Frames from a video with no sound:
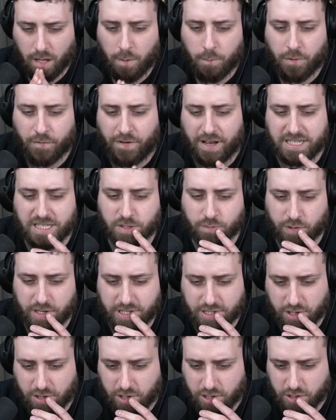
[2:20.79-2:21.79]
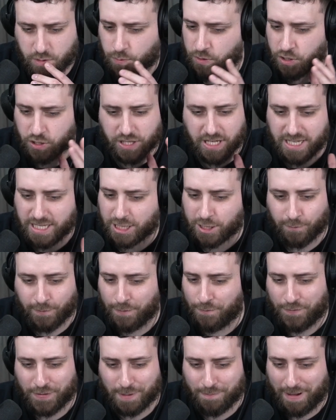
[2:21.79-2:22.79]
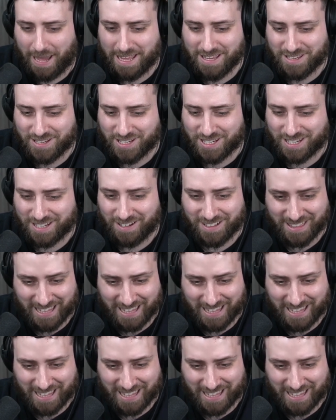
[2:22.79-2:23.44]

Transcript: Professor's Research. We just need something for the bench.